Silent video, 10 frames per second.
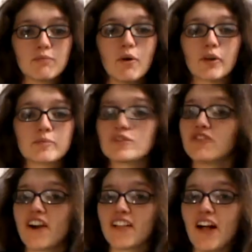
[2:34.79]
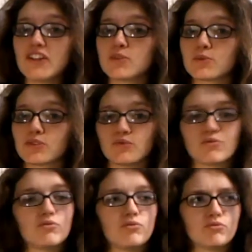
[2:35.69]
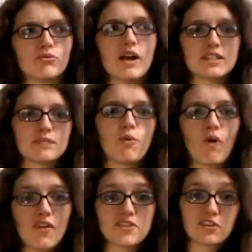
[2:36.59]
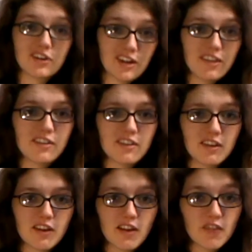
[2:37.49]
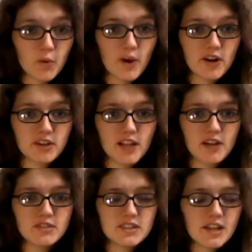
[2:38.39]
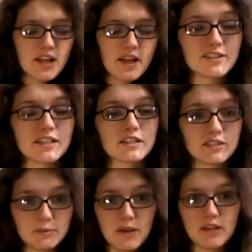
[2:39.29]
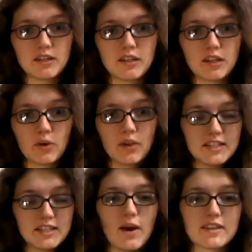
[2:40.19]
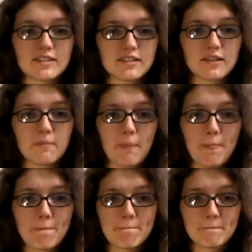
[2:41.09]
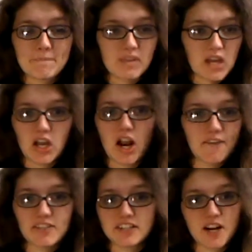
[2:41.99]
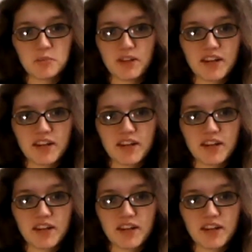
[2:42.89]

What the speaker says: the ammonium sulfide clouds, which rest more or less underneath the whiter clouds. Clouds that spin, east and west, and cover the entire